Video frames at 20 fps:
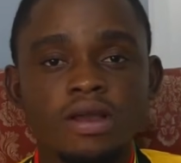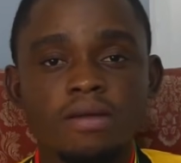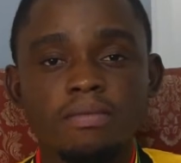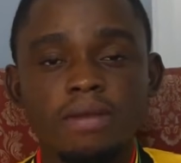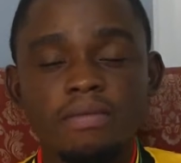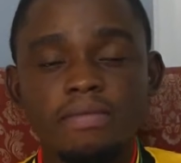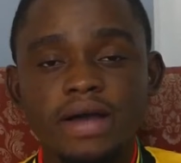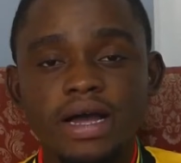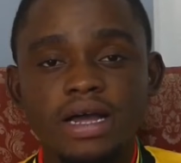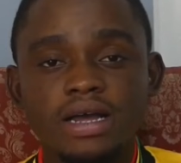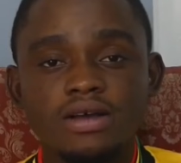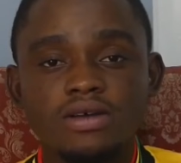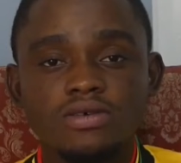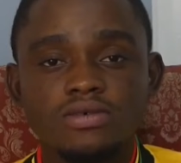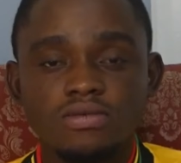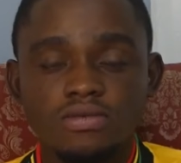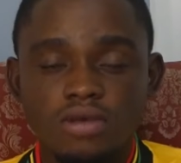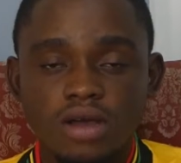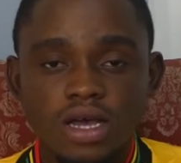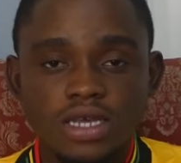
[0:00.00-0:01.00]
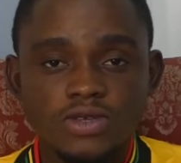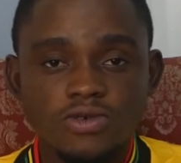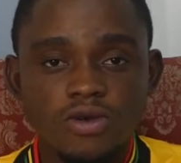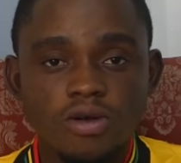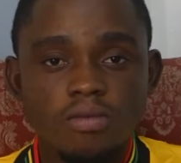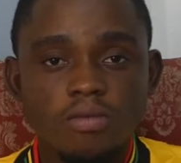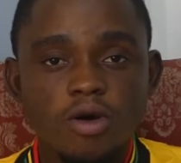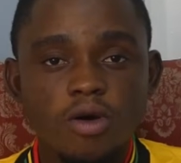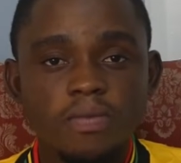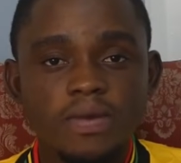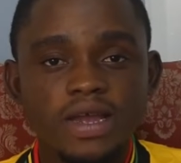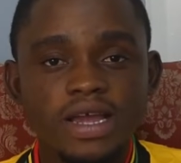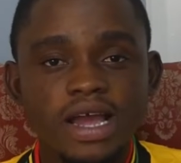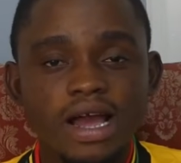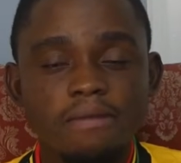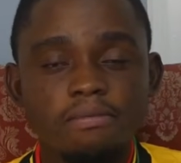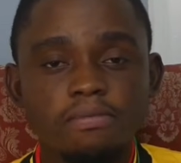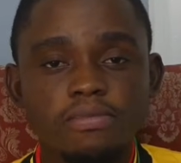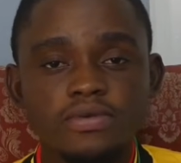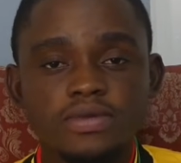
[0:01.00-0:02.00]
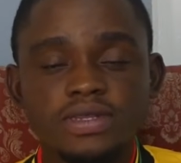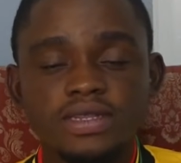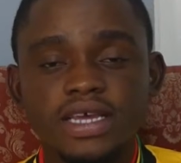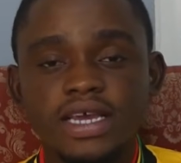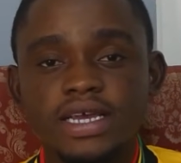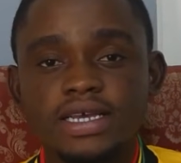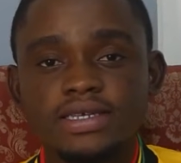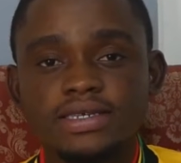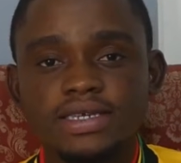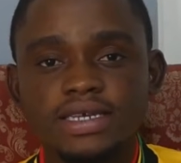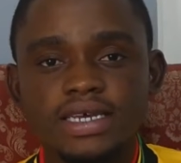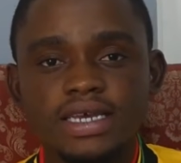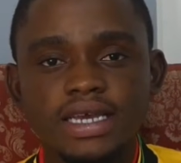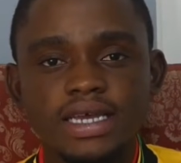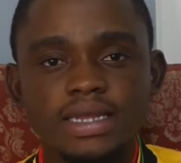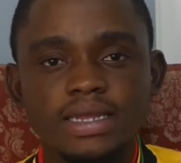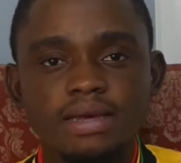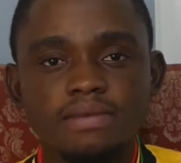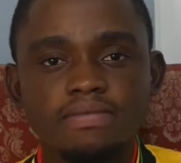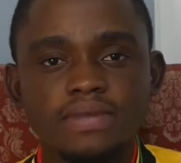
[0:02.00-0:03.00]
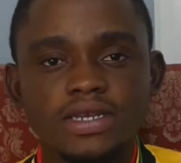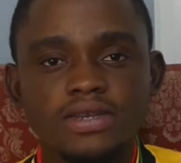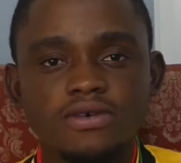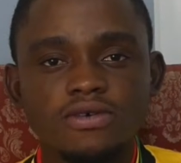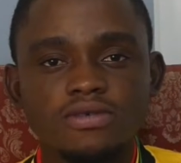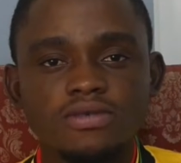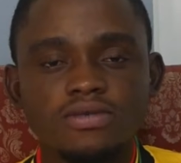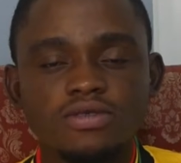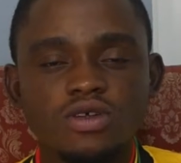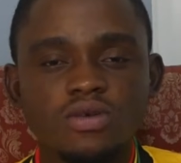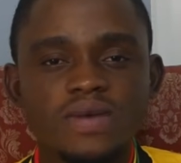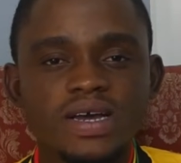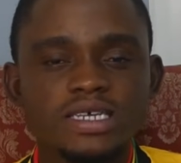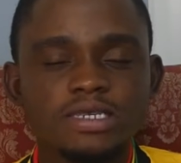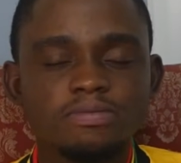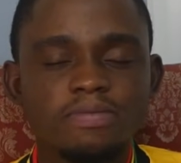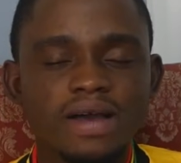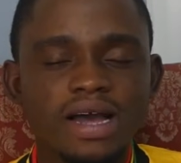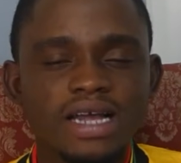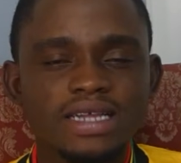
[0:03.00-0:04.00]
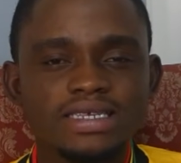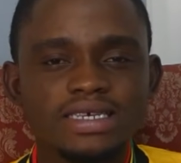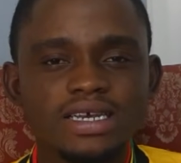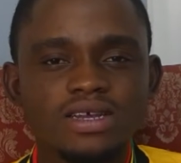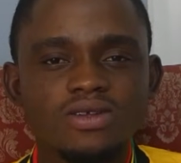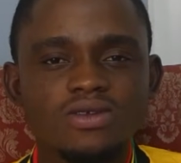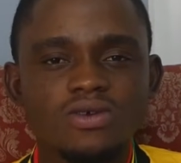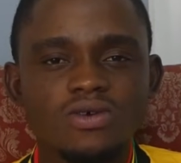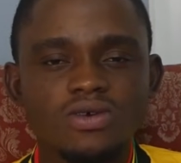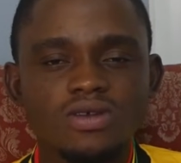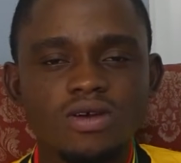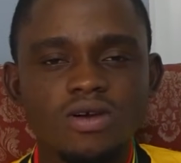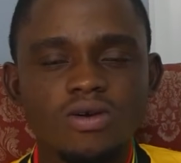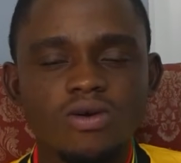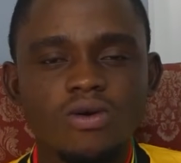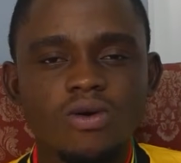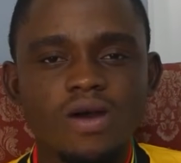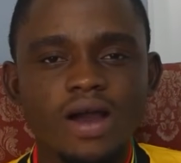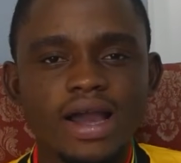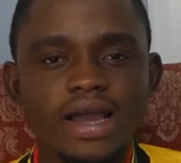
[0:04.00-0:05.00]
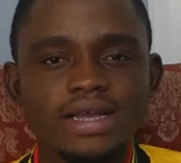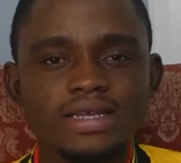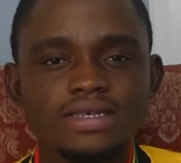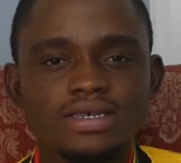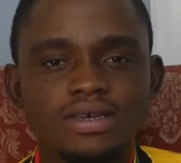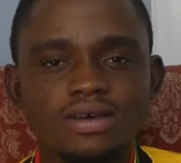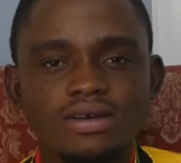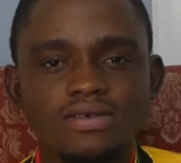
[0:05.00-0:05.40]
Baba as well mopping up things in the middle. Thomas Partey looked quite